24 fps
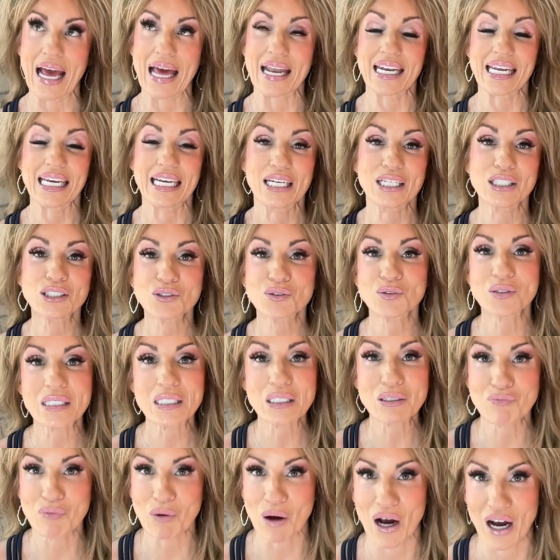And his
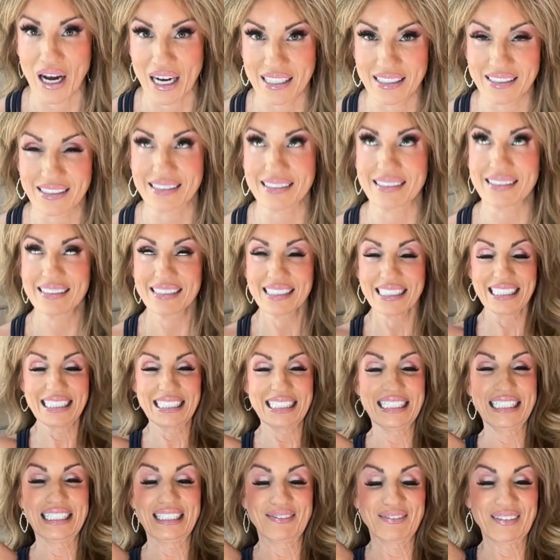response,
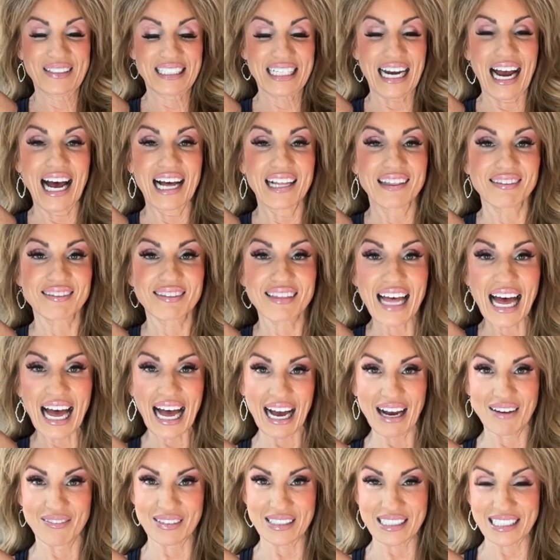which I
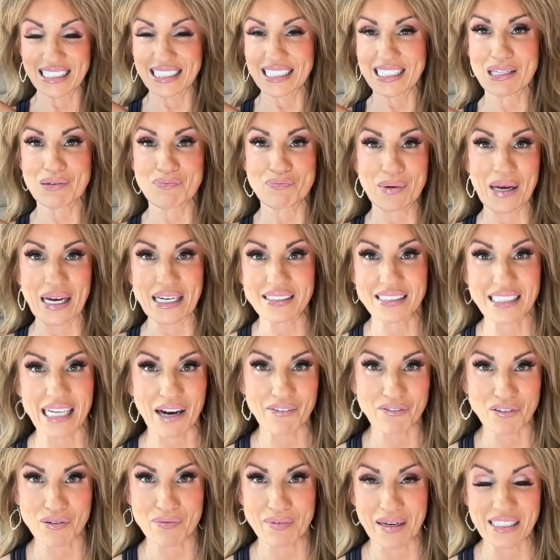love, and it's the best
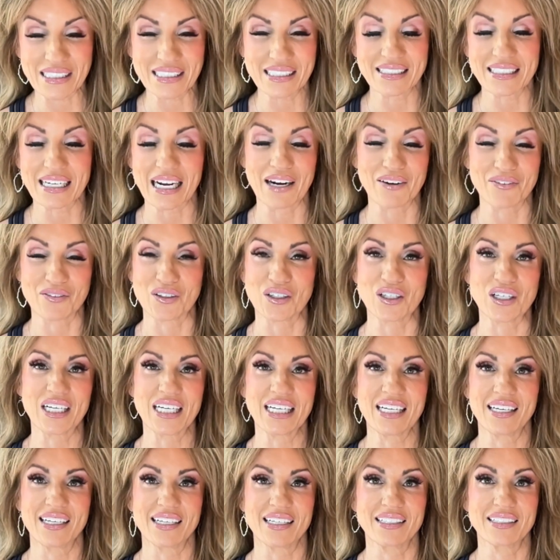affirmation ever,
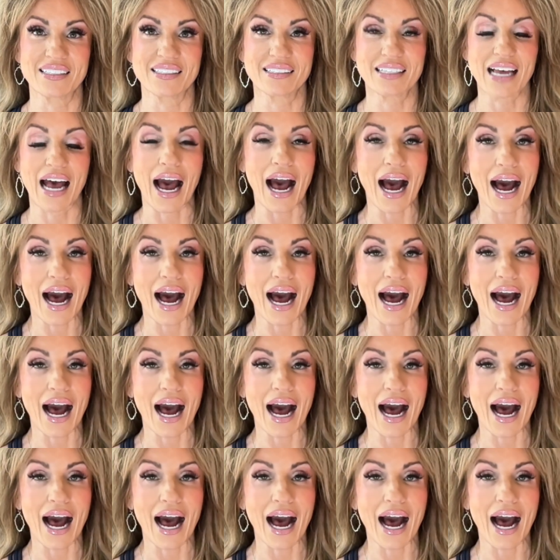is,